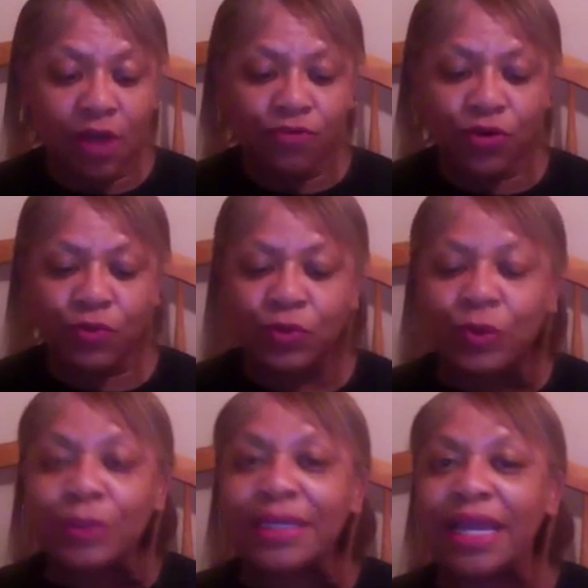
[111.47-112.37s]
for
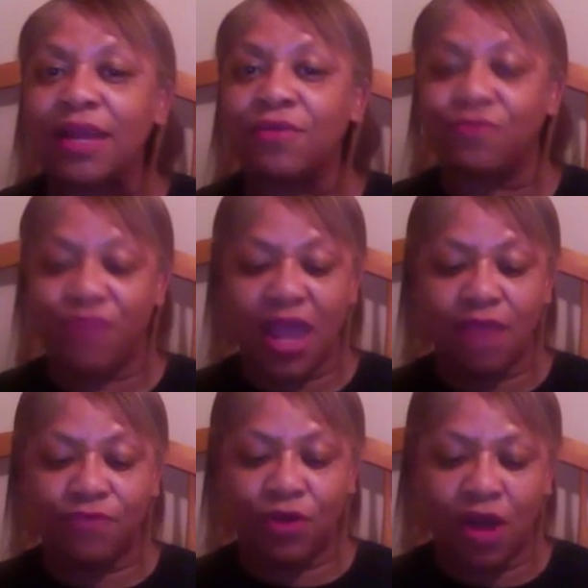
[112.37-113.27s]
ruling in
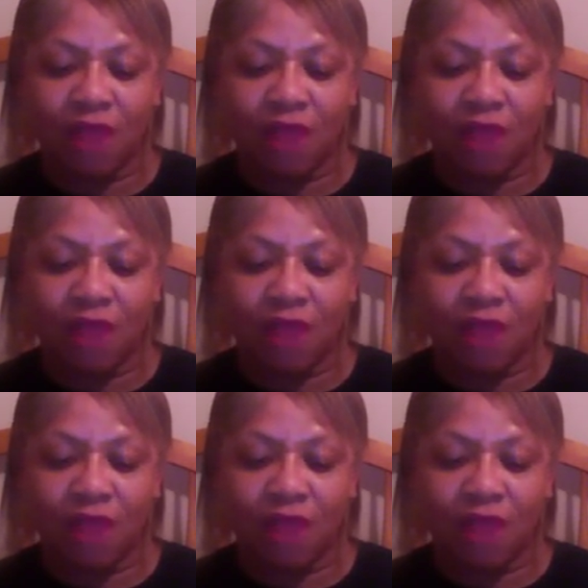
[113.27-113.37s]
favor